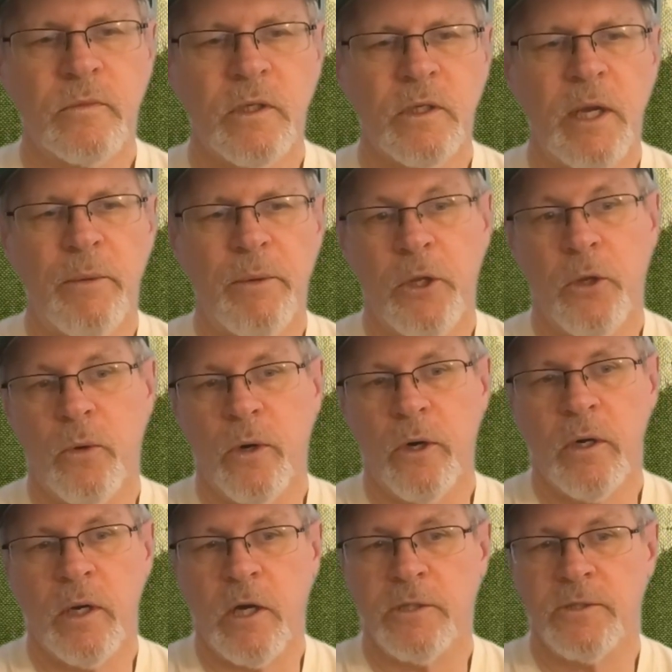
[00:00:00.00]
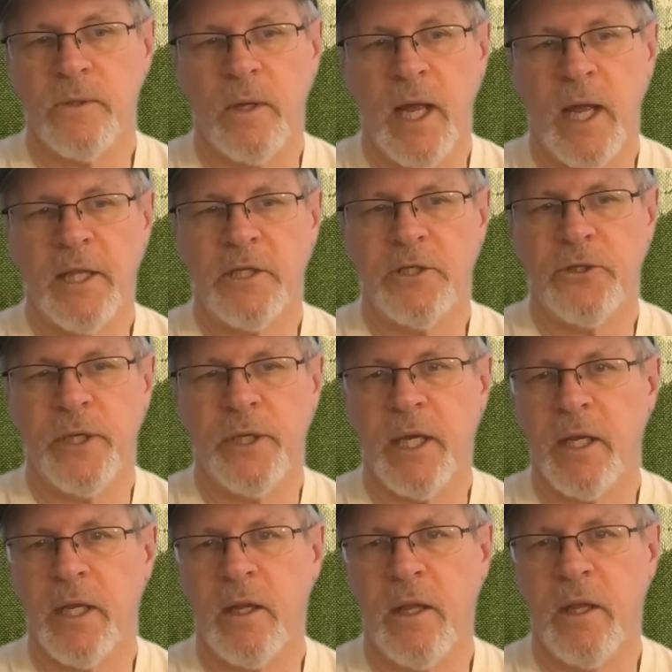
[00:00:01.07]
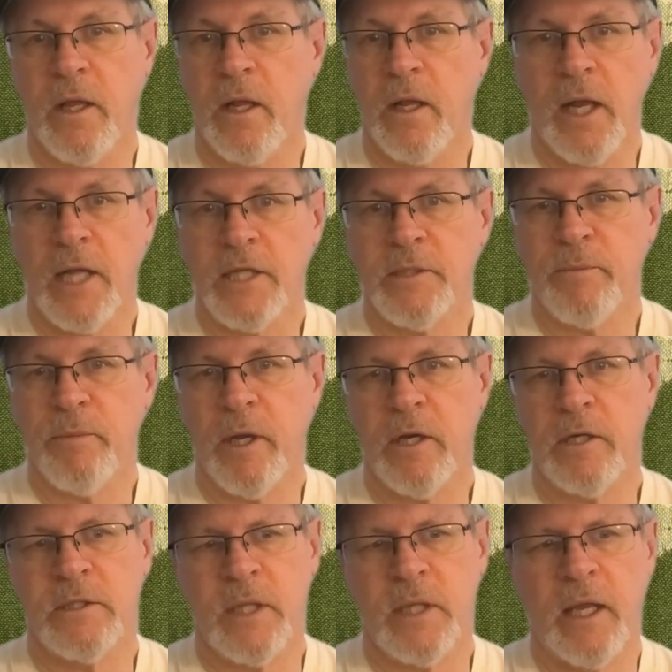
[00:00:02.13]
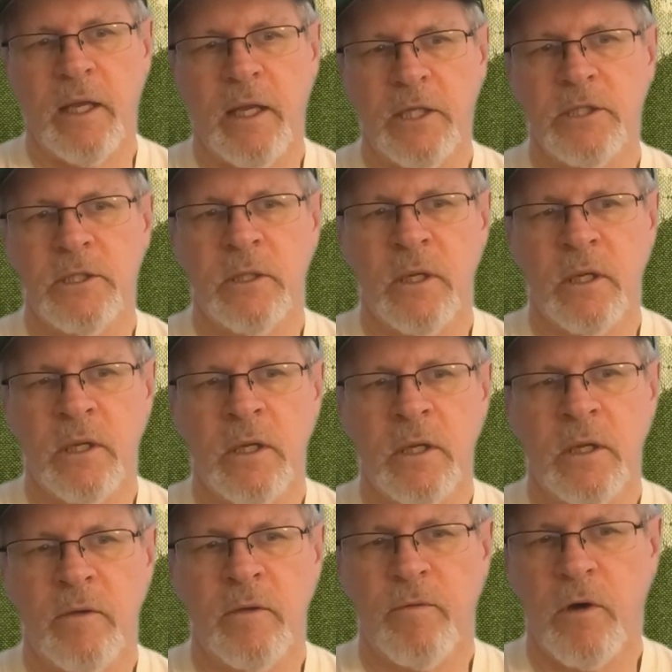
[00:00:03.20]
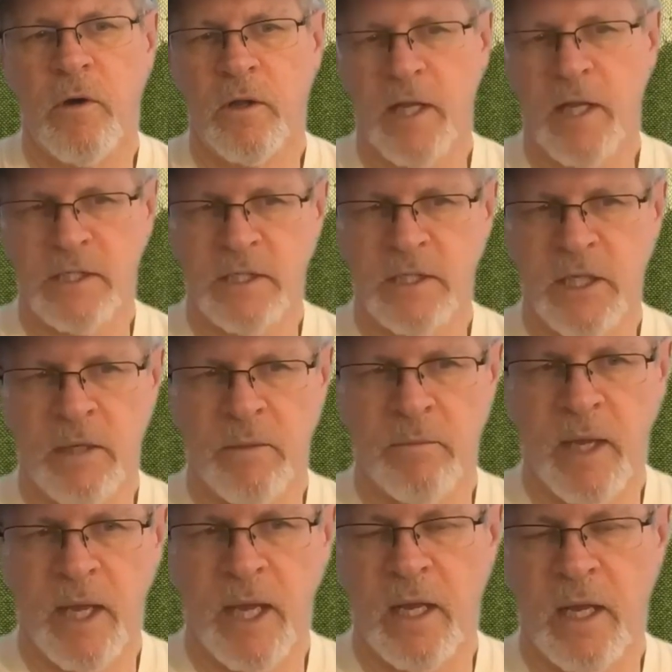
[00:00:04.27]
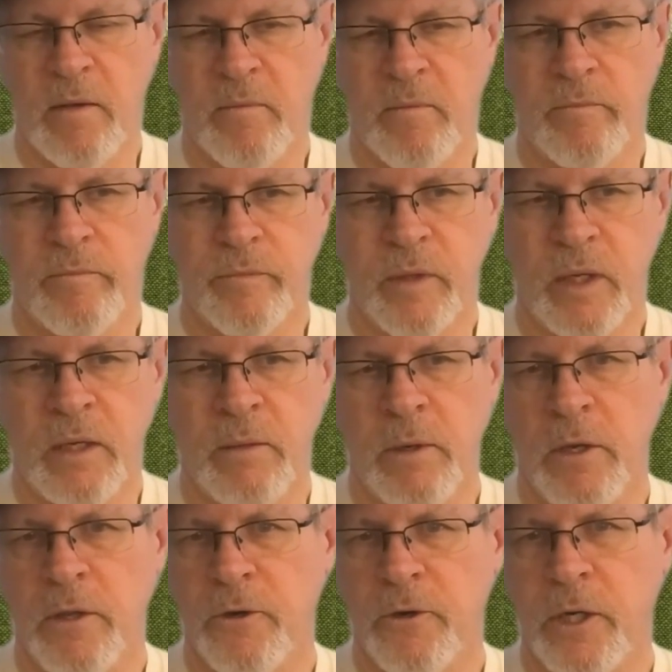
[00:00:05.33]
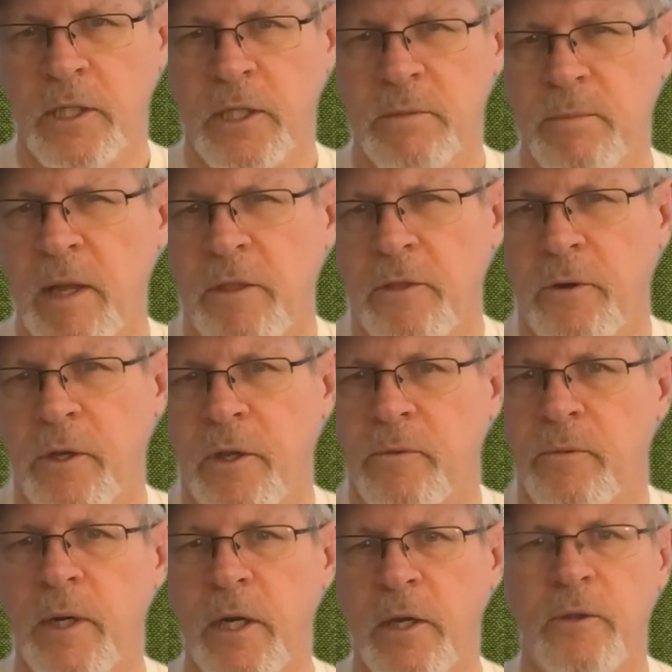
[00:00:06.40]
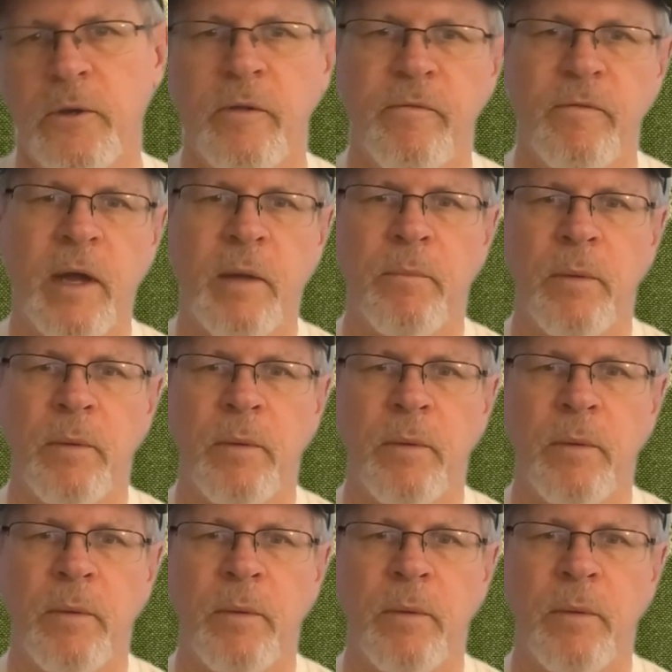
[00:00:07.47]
Now, when you order, I also like that you get lots of players. Each Fall Classic team had, in the middle 30s, about 33 to 35